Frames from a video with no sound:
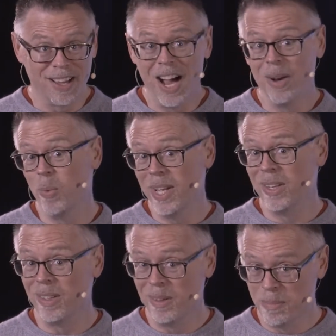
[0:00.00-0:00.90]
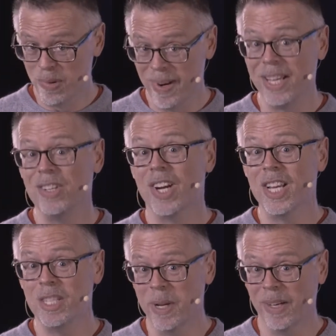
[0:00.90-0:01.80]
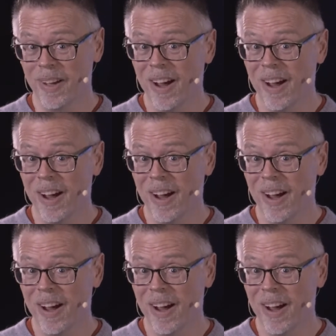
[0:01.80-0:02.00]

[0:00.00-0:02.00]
God will bring judgment.